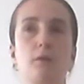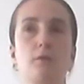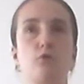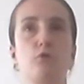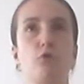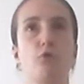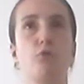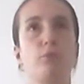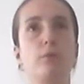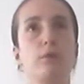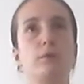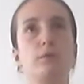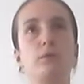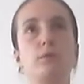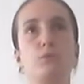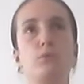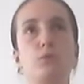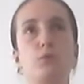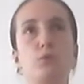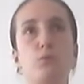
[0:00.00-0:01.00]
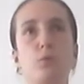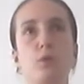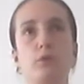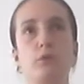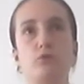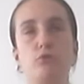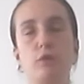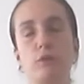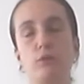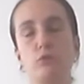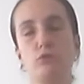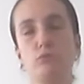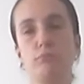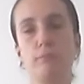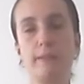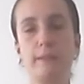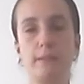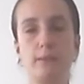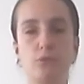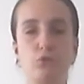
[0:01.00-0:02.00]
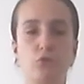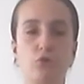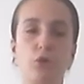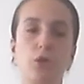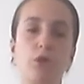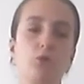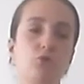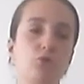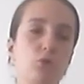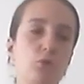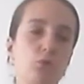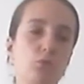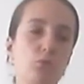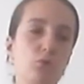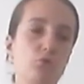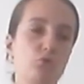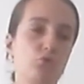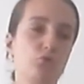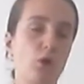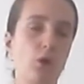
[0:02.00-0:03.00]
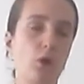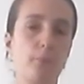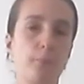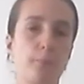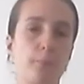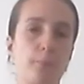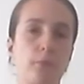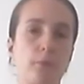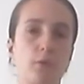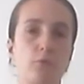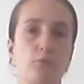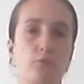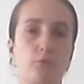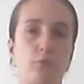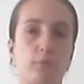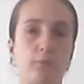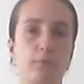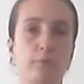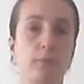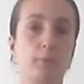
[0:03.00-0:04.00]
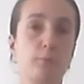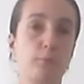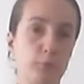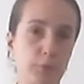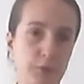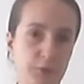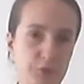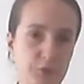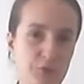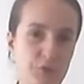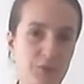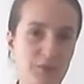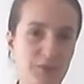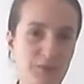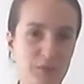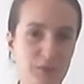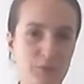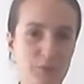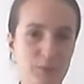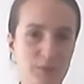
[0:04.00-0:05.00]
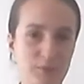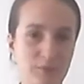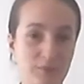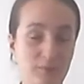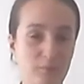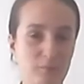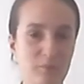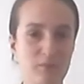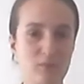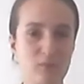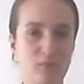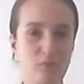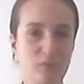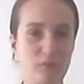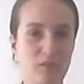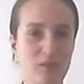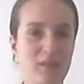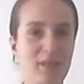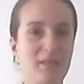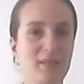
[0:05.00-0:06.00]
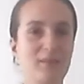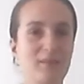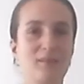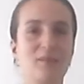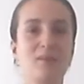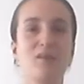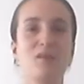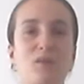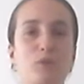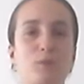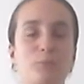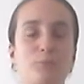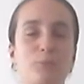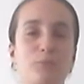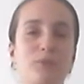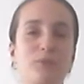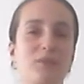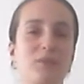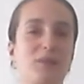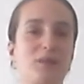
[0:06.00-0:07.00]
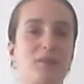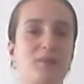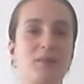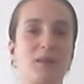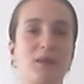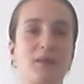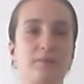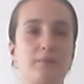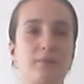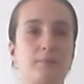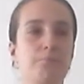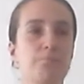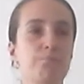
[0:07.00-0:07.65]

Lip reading: You know, when you are trying to make a change, don't jump from the bridge into in the middle of the lake, to put it like that.